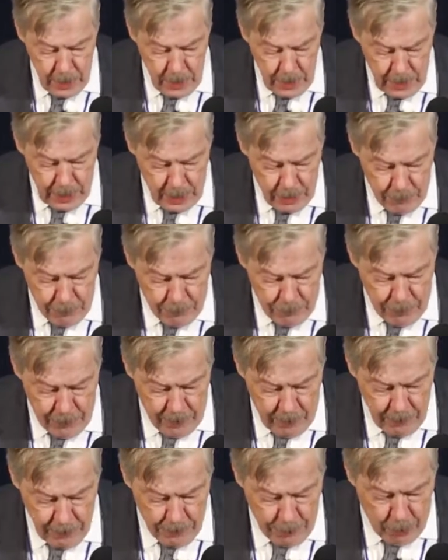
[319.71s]
In the
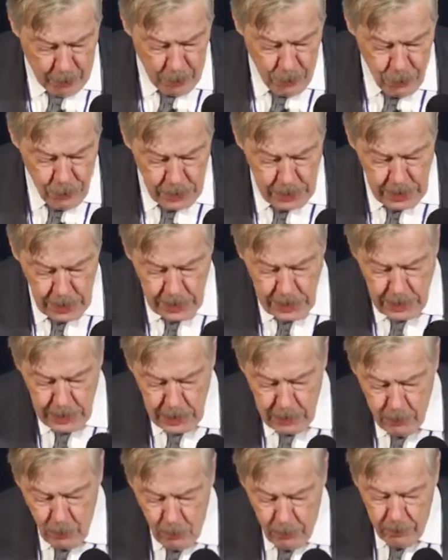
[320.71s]
film, the Polish
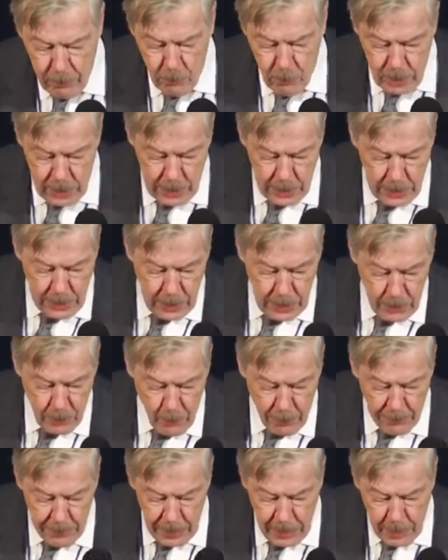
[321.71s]
resistance movement